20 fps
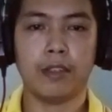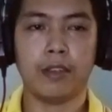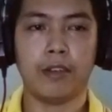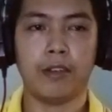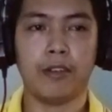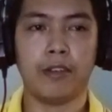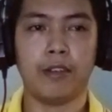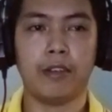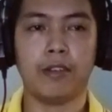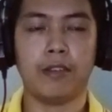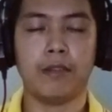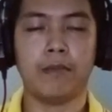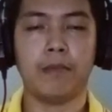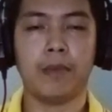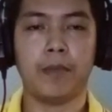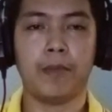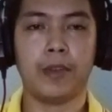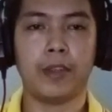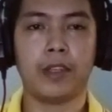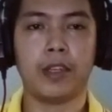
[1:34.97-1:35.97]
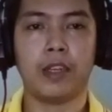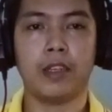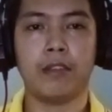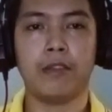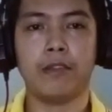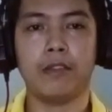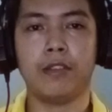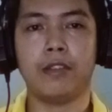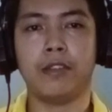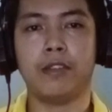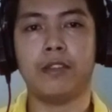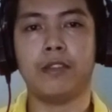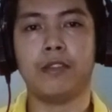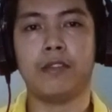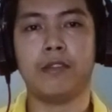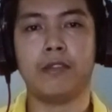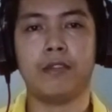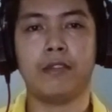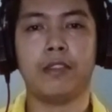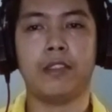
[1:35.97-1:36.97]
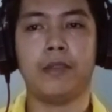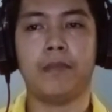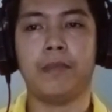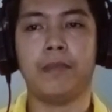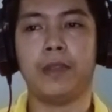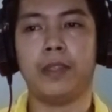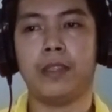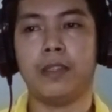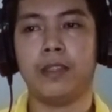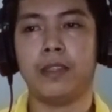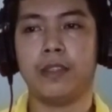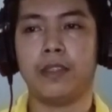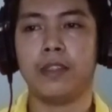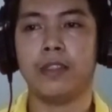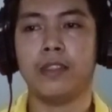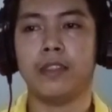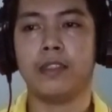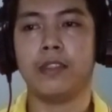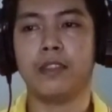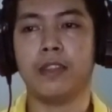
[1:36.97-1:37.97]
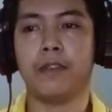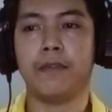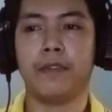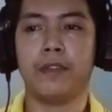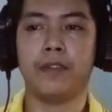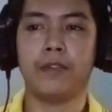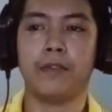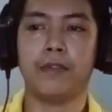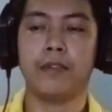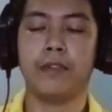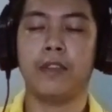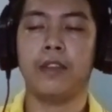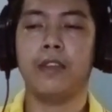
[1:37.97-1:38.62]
or memory card on your CP, cell phone.